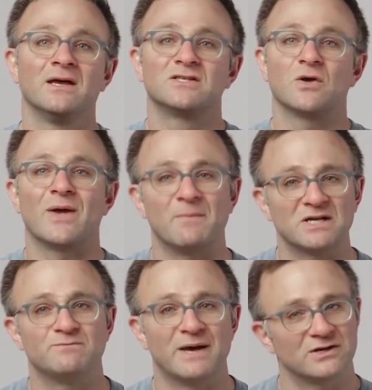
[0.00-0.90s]
So a
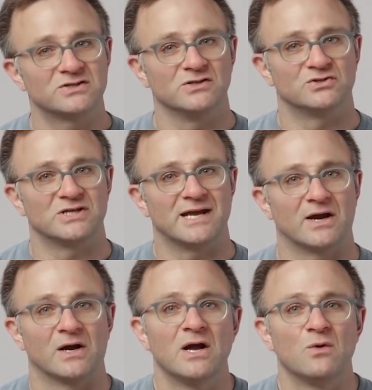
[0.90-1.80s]
much better solution
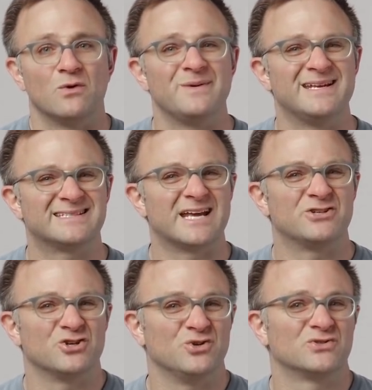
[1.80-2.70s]
here would be to send
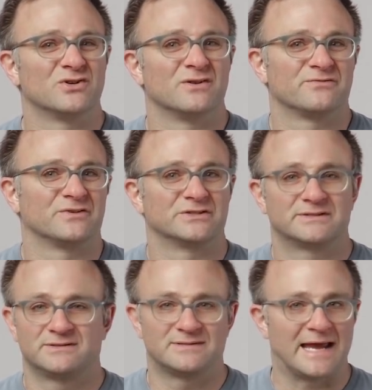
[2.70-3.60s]
your user the
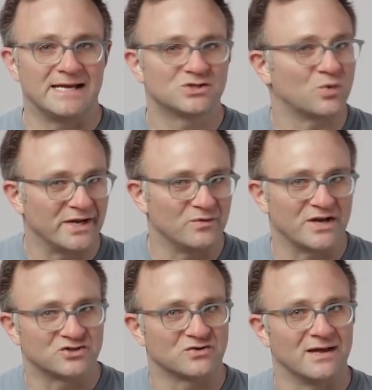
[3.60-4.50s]
first, say, 20
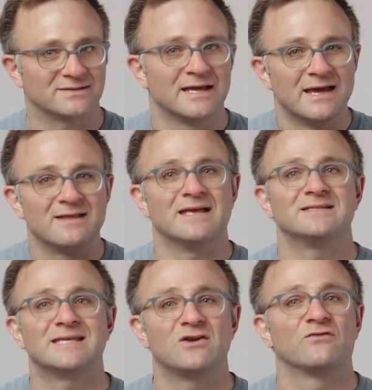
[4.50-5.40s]
restaurants, then
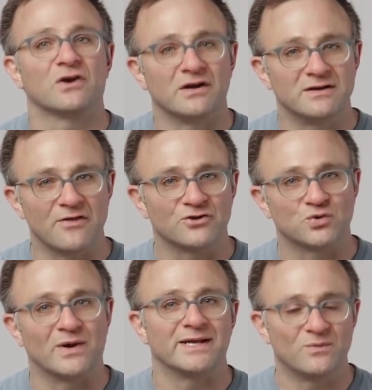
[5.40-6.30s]
send over another
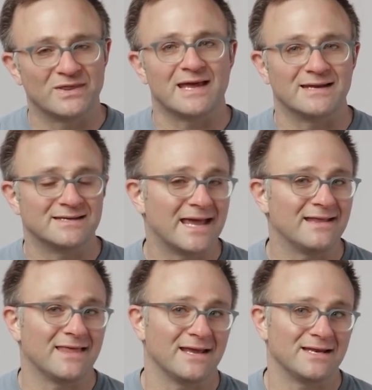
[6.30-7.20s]
20 when they
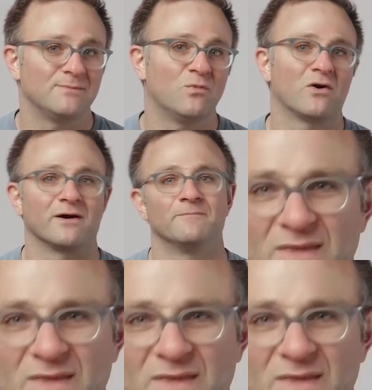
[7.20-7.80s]
indicate they need more